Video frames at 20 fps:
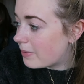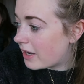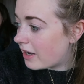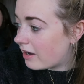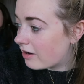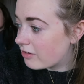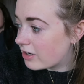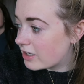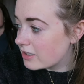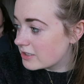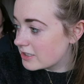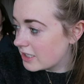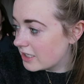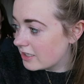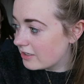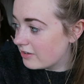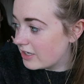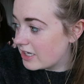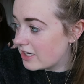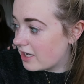bar, aren't you?
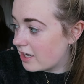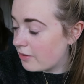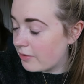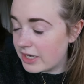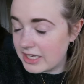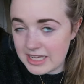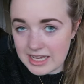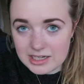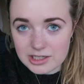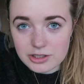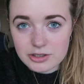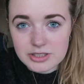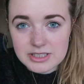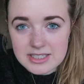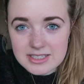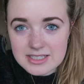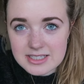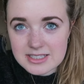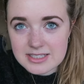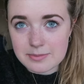And lower. Yeah,
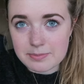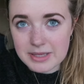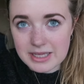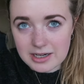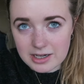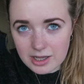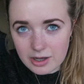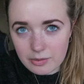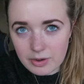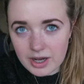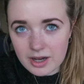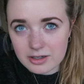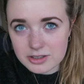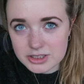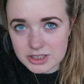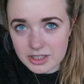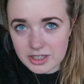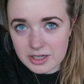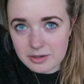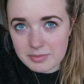Lucy's is a bit lower. I'll
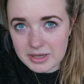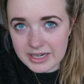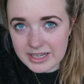show you in a